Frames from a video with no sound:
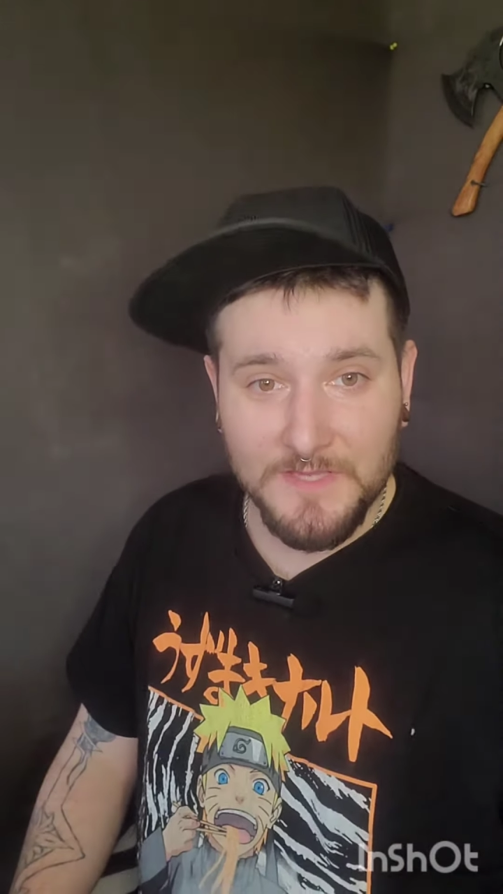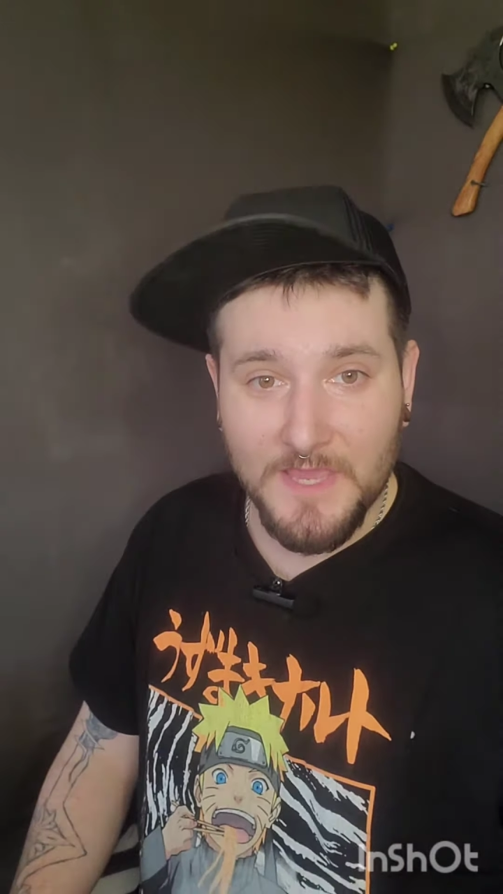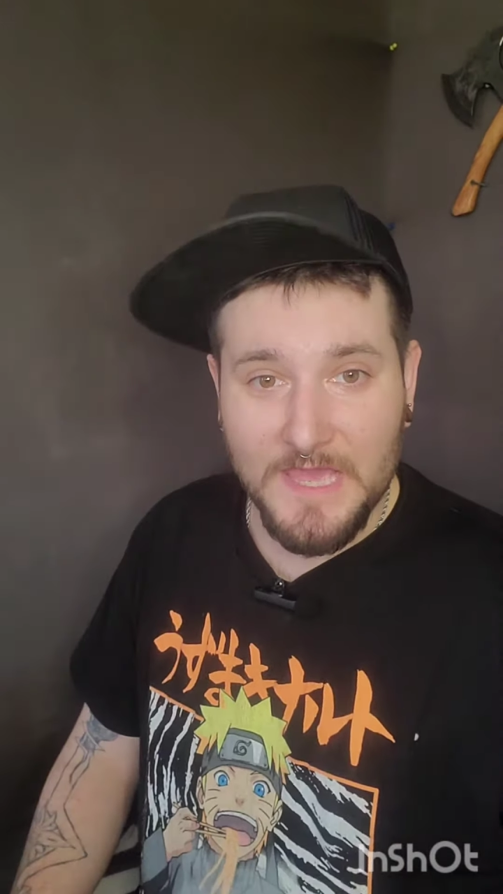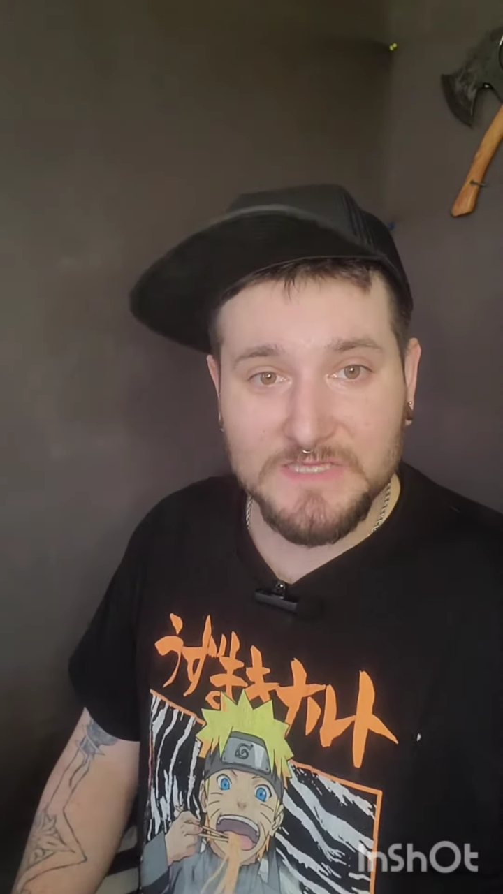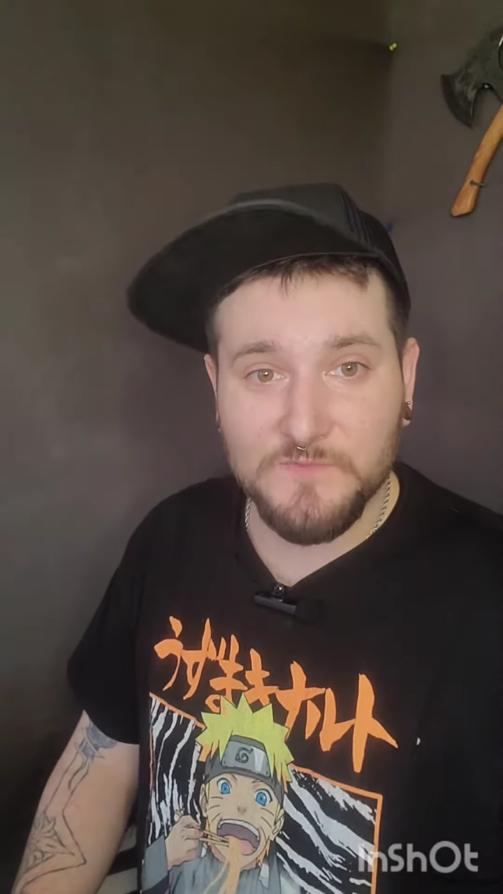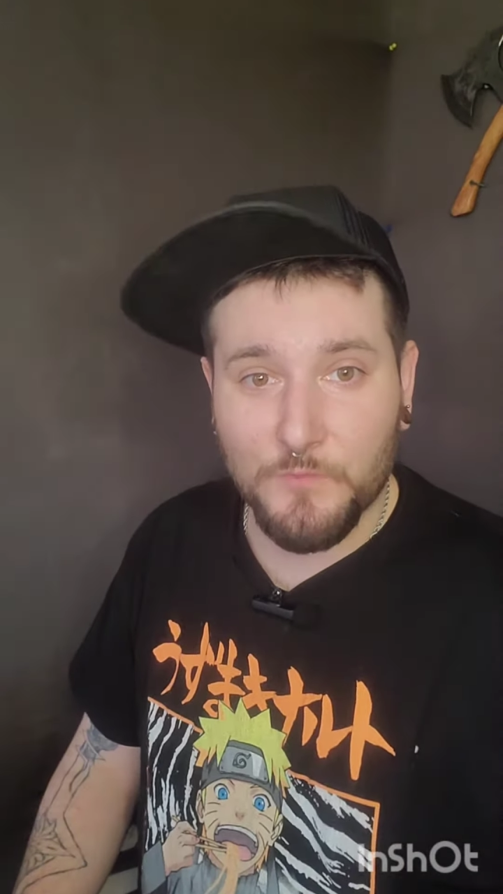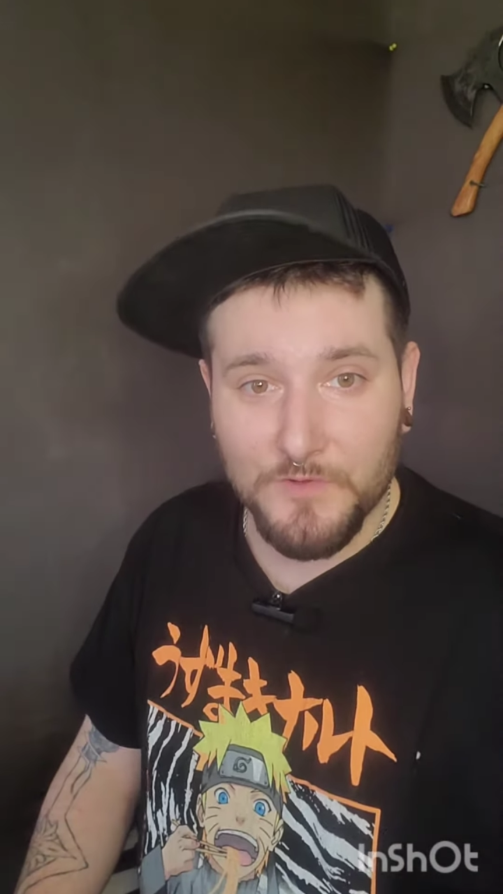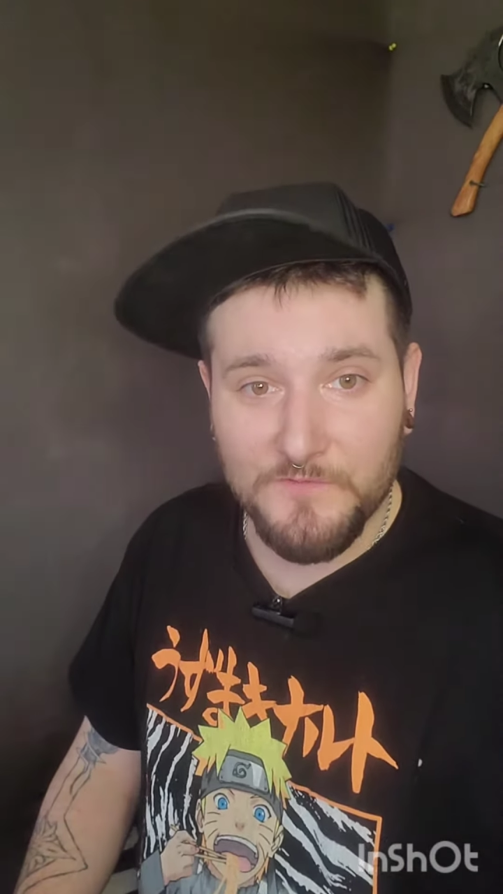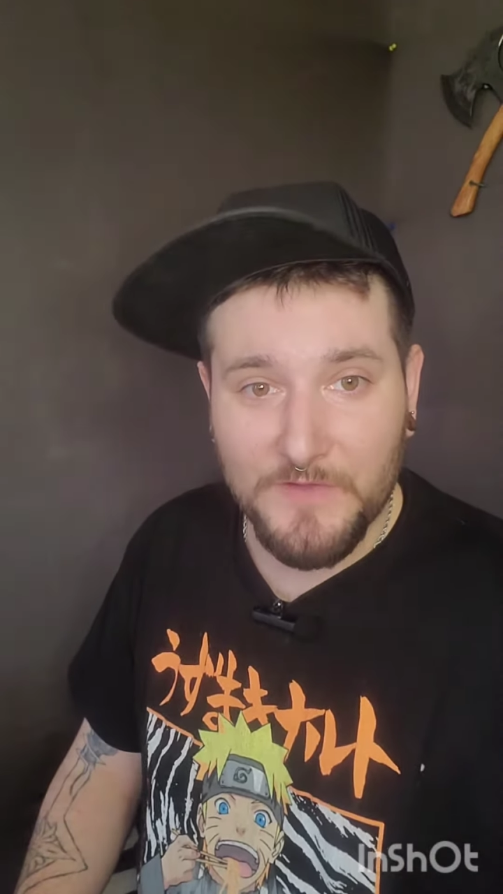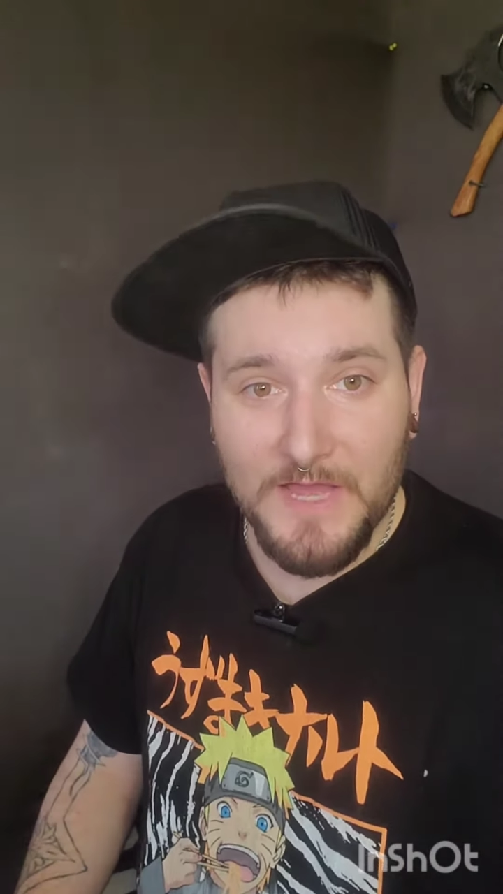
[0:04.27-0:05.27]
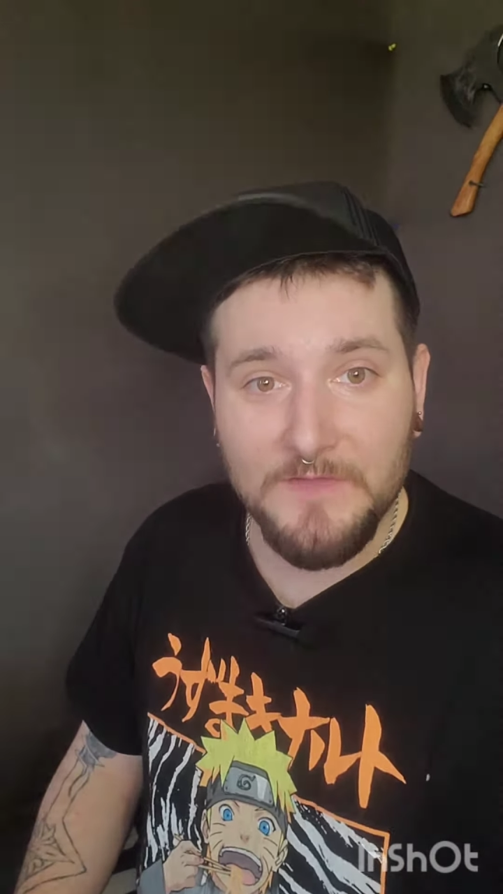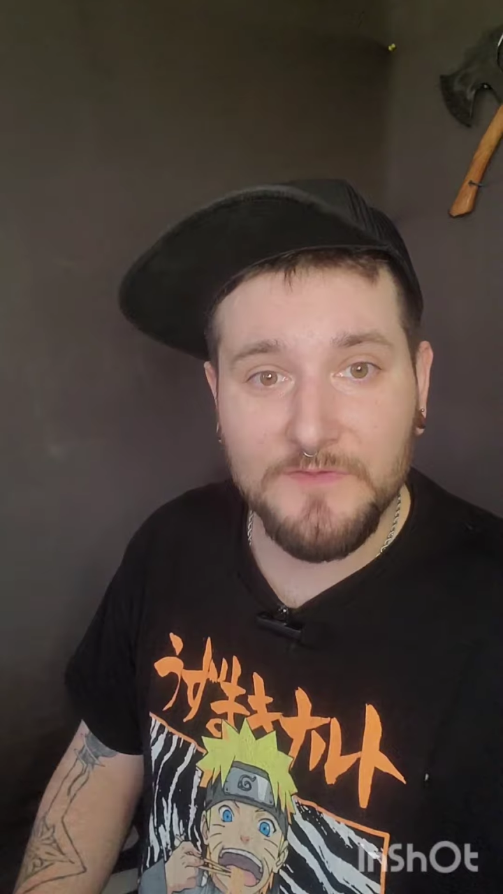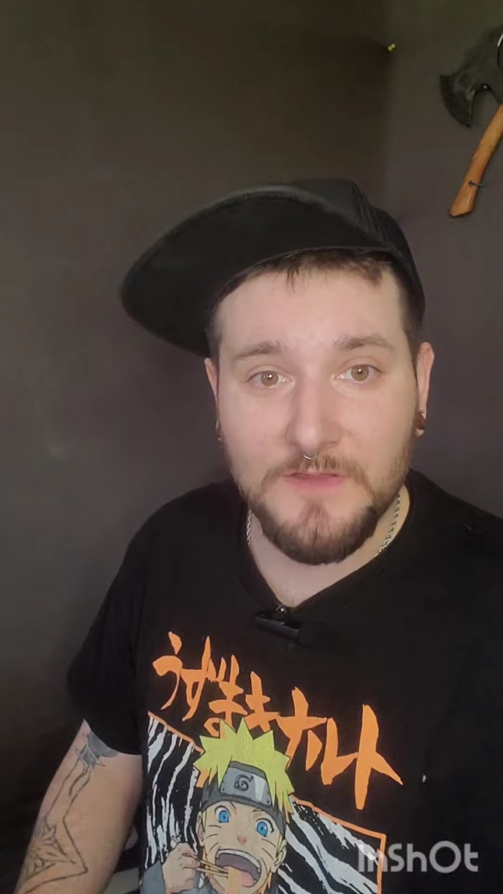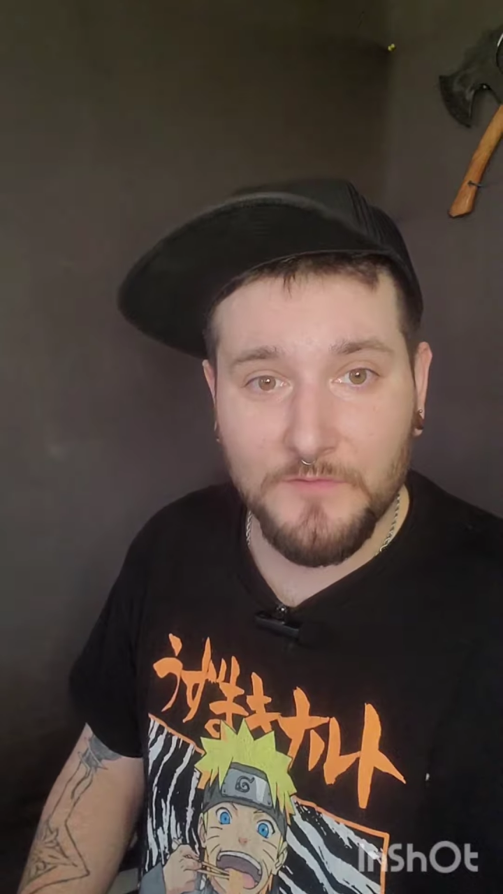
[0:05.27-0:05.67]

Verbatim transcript: the S45